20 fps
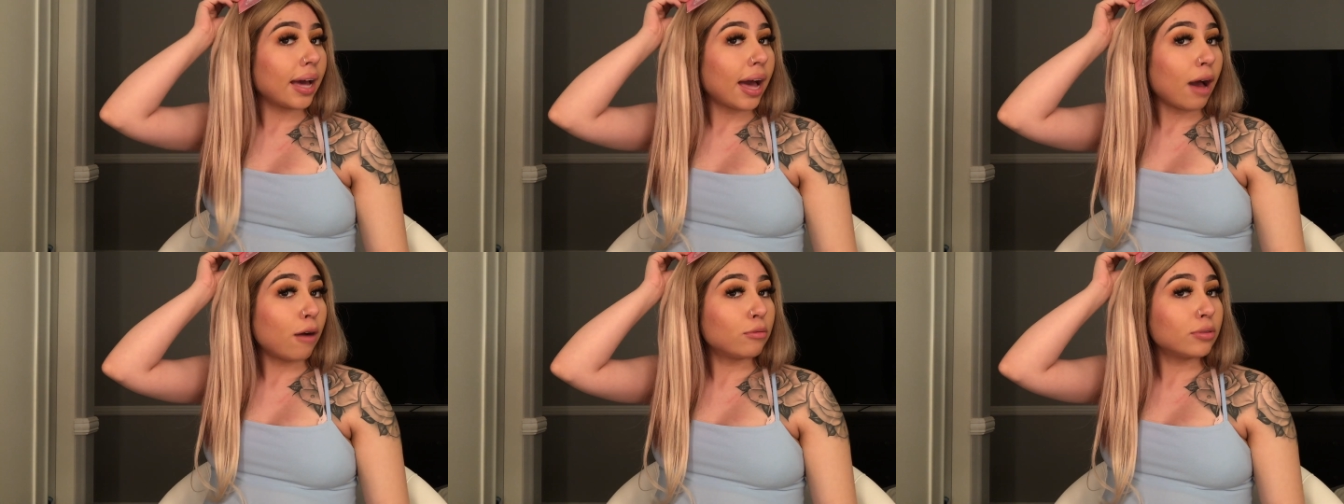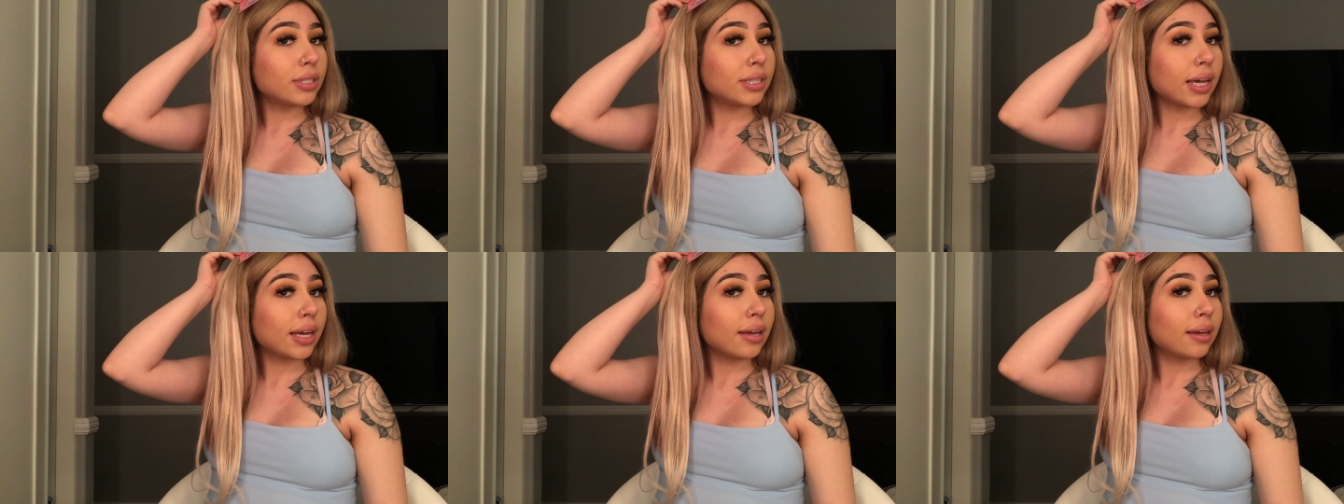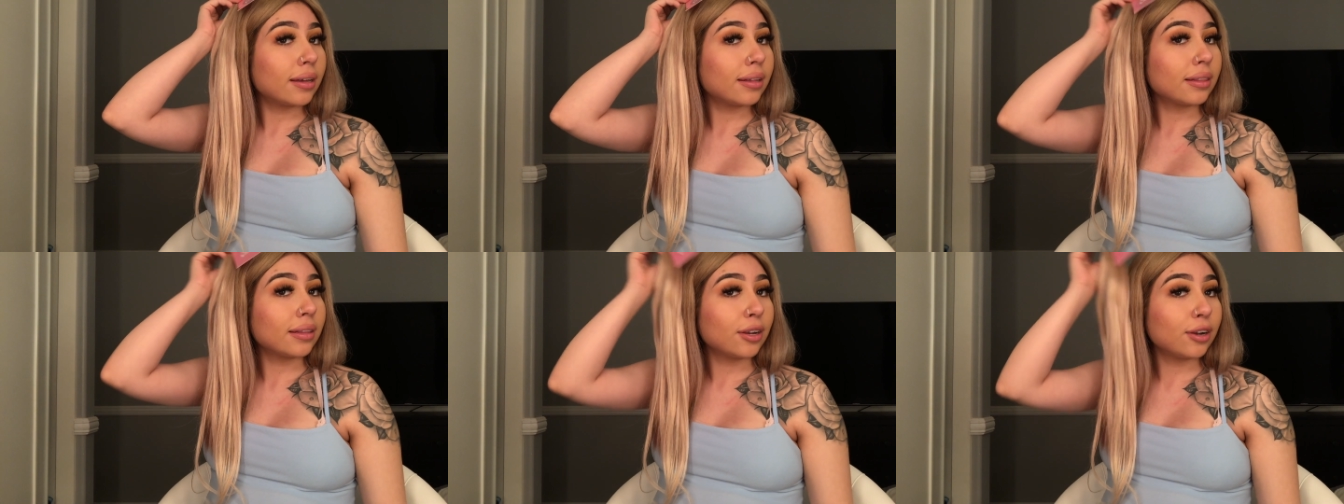I was like
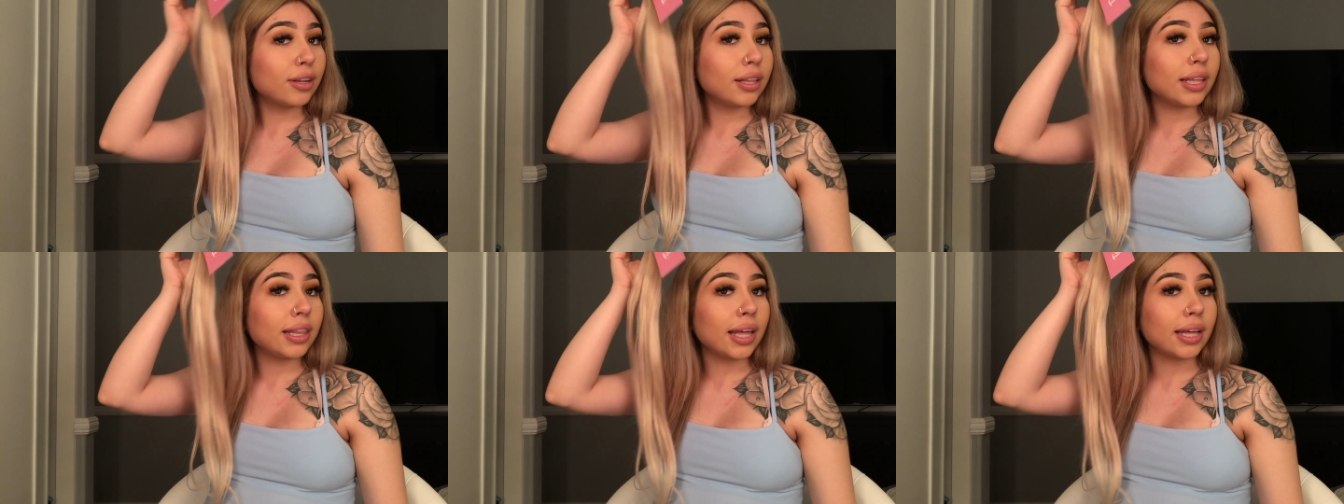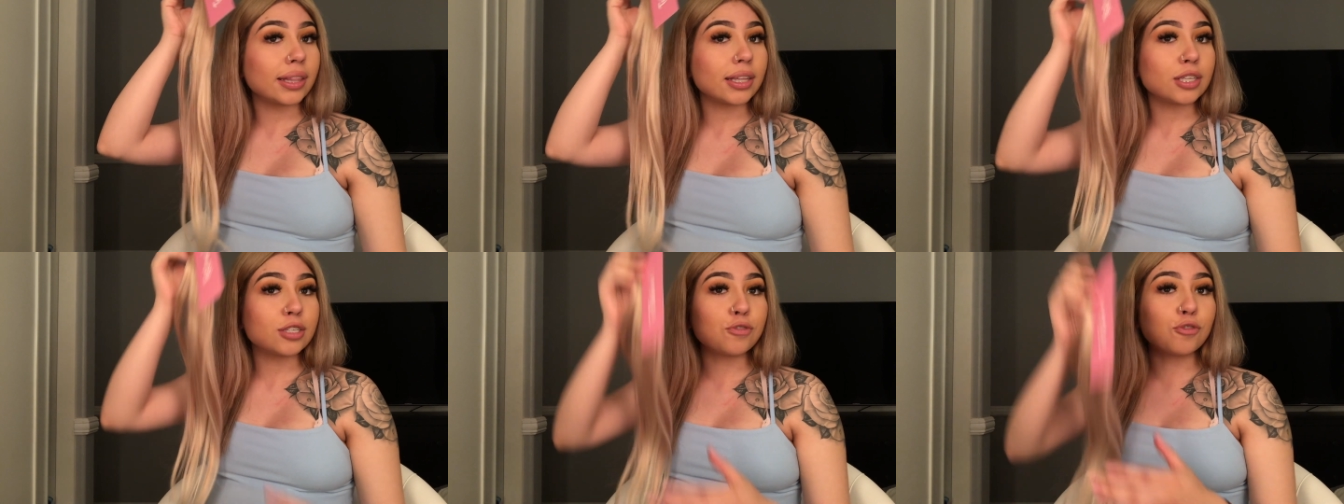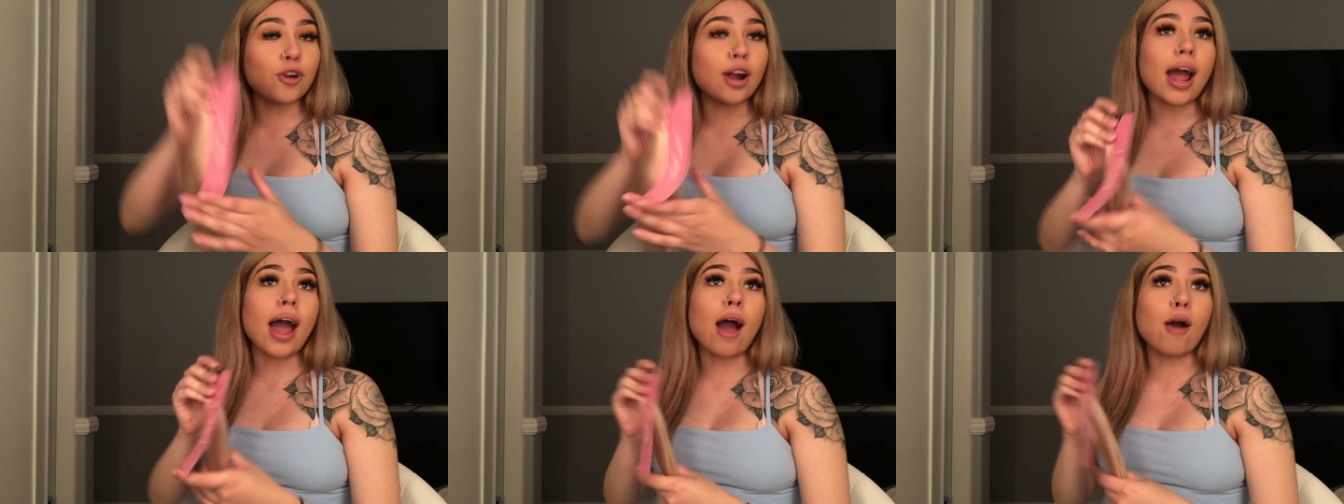literally like this
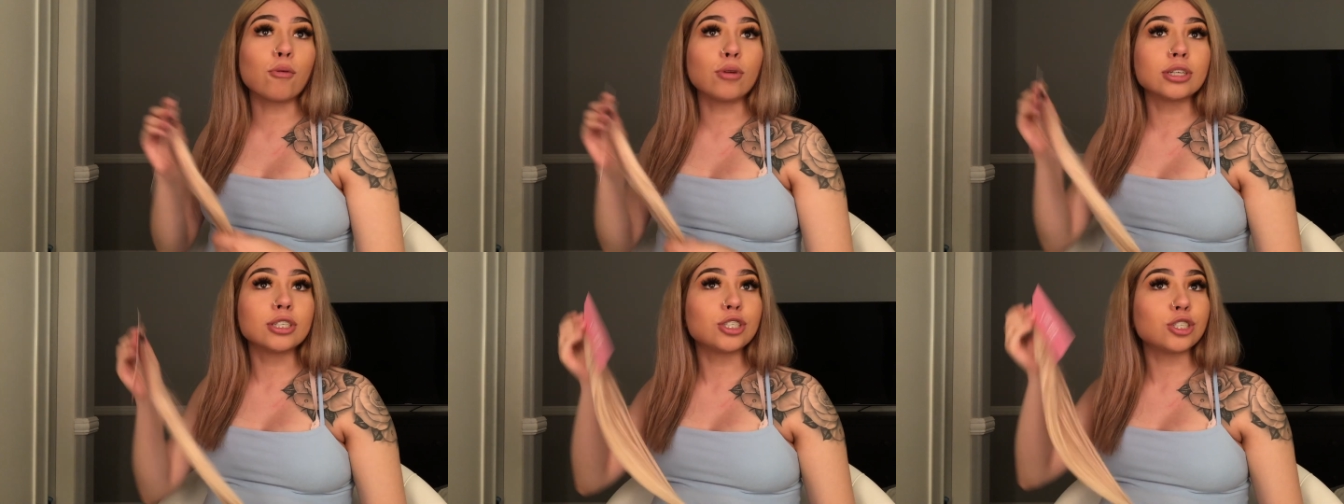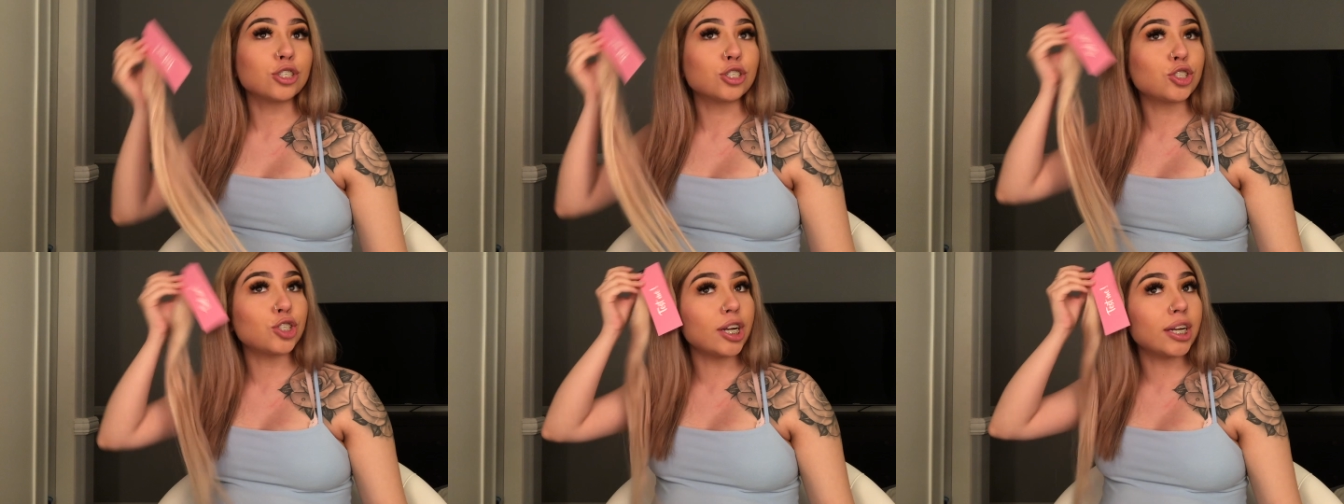for hours just